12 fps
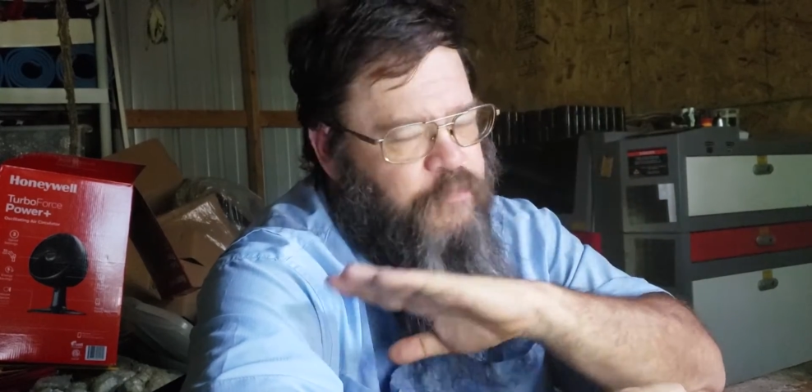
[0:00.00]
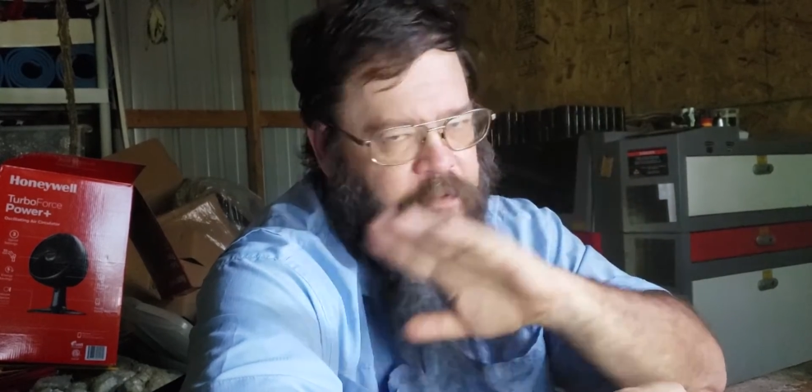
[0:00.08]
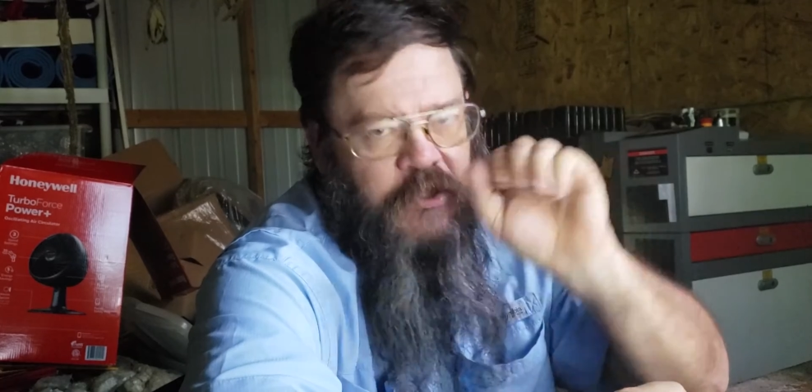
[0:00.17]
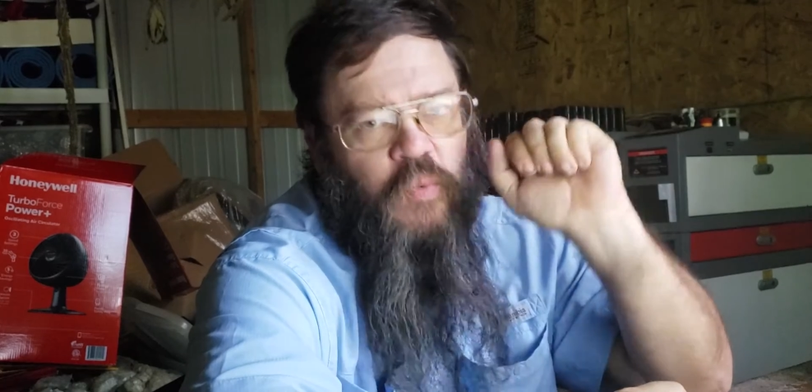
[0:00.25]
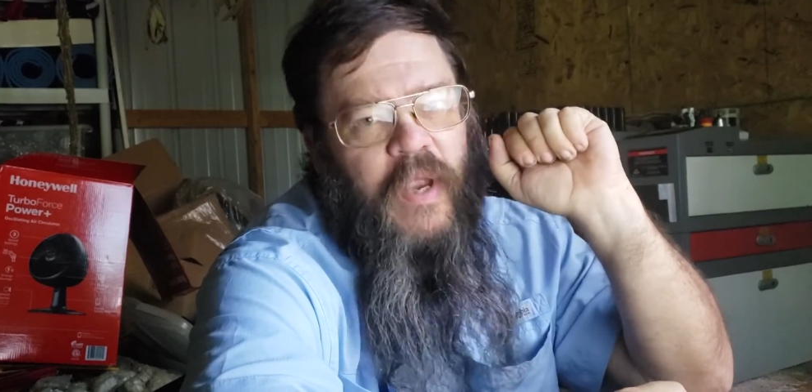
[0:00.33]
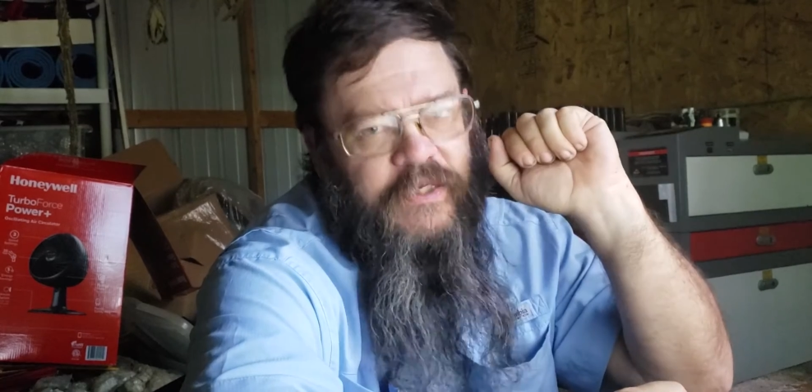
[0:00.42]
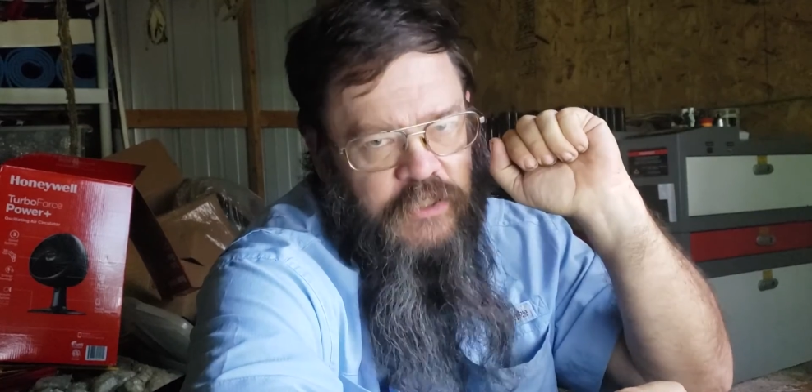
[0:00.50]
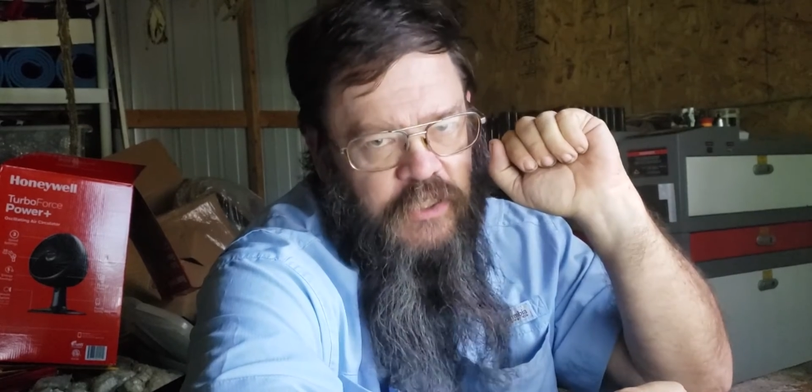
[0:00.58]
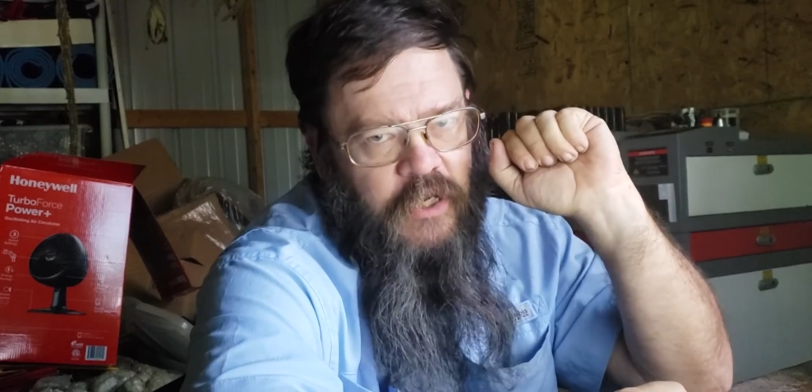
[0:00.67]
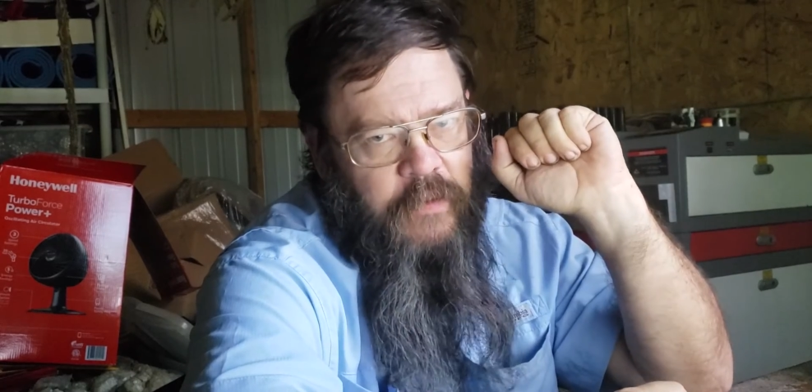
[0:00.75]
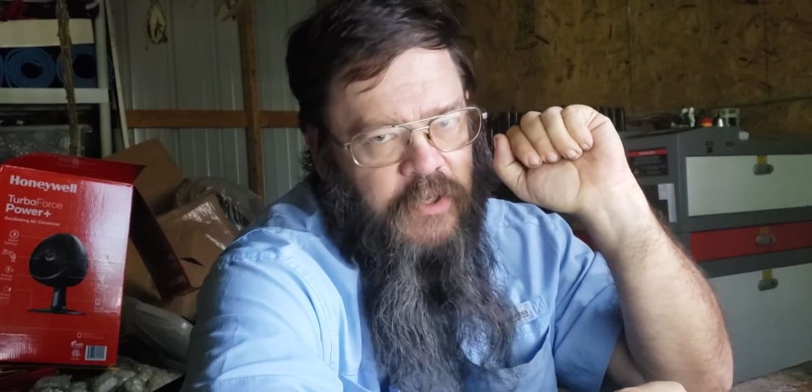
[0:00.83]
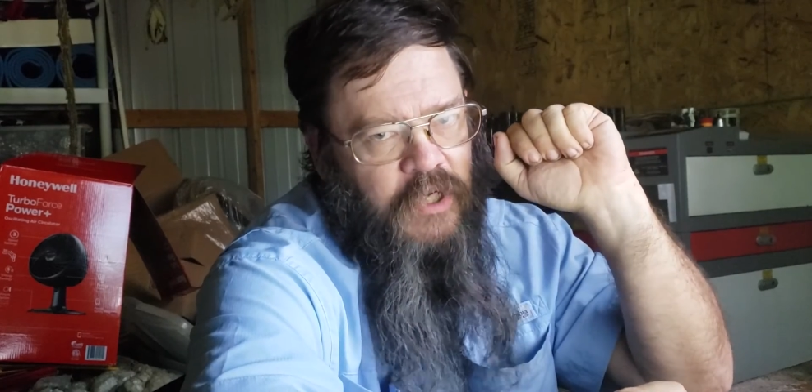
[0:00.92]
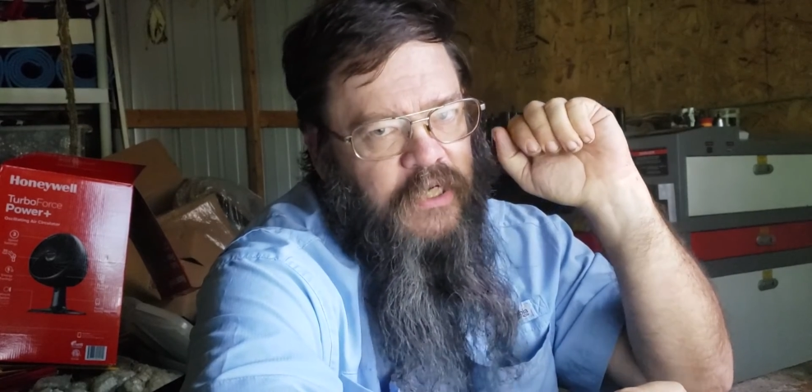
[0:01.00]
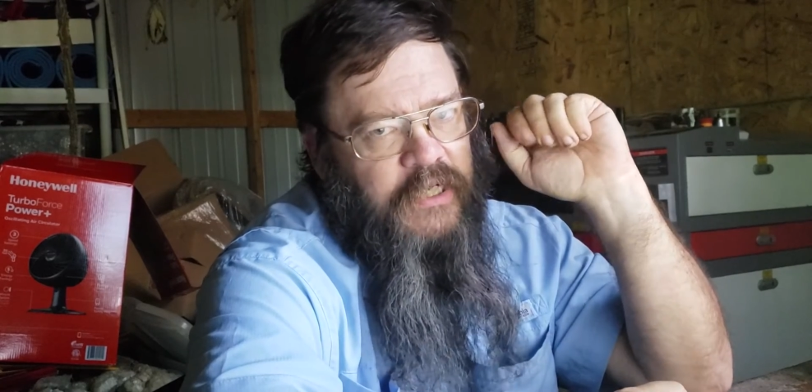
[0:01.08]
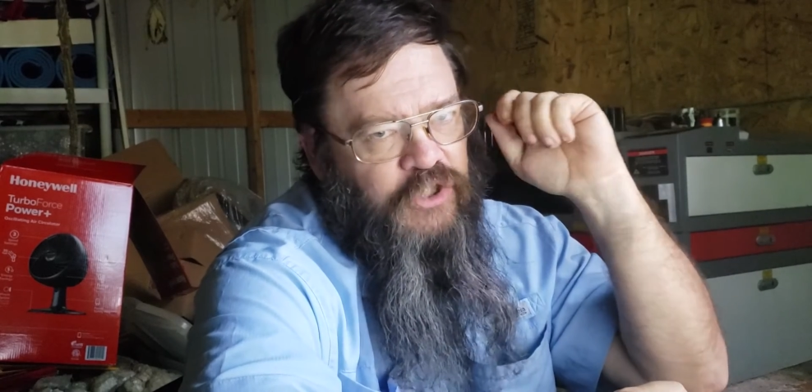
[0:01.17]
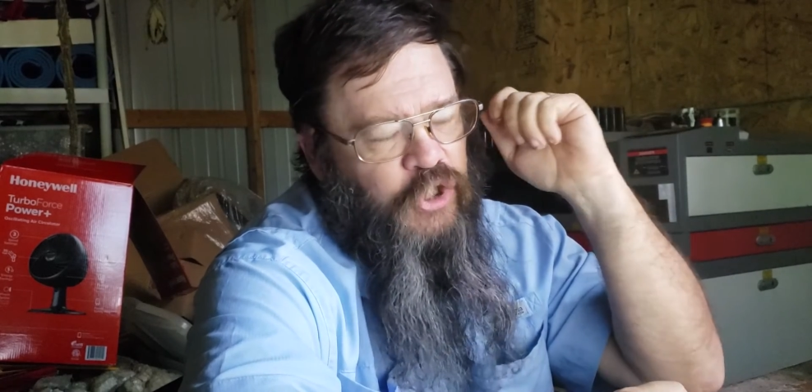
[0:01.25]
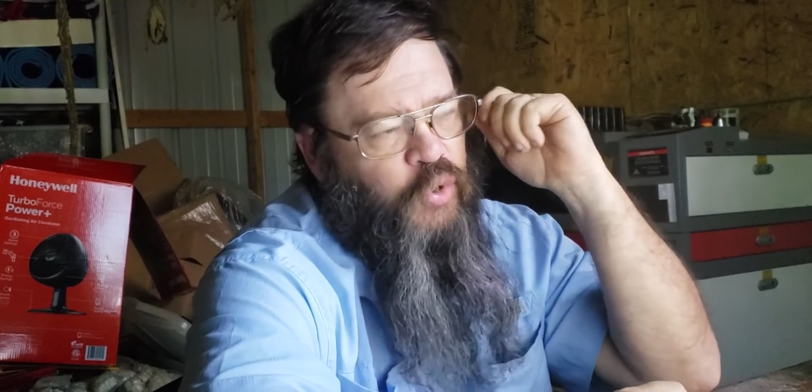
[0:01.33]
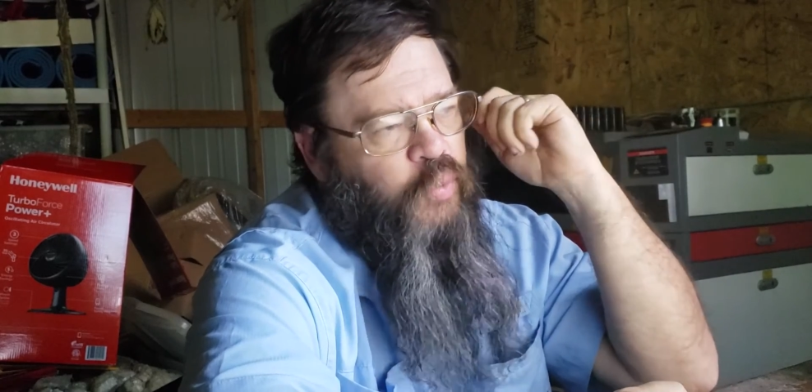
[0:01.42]
but the rest of the community
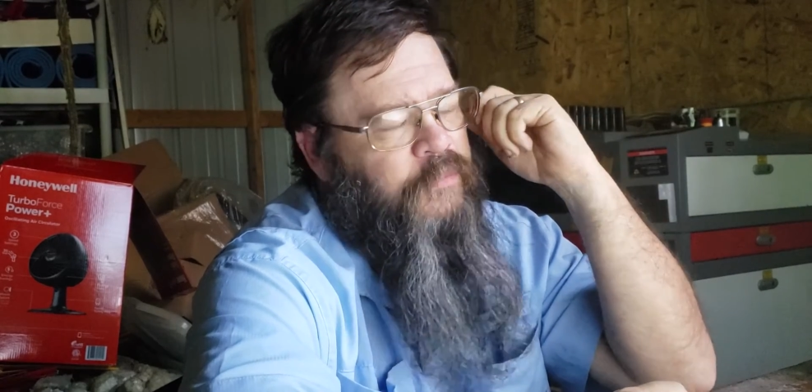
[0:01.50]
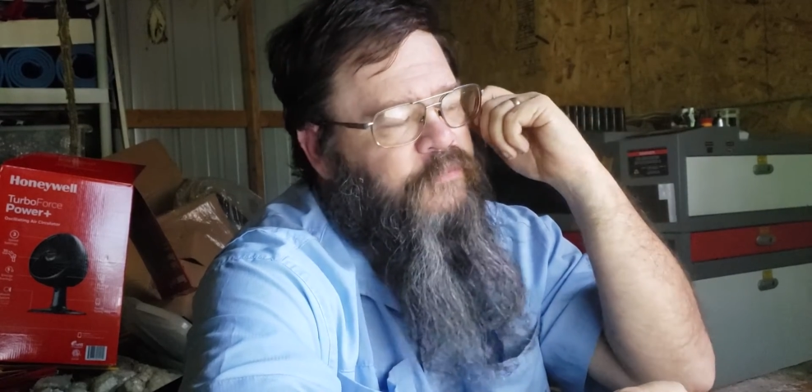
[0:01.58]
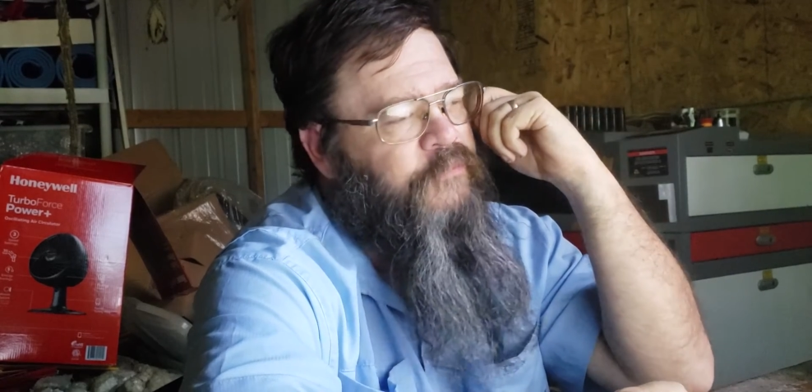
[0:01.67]
too.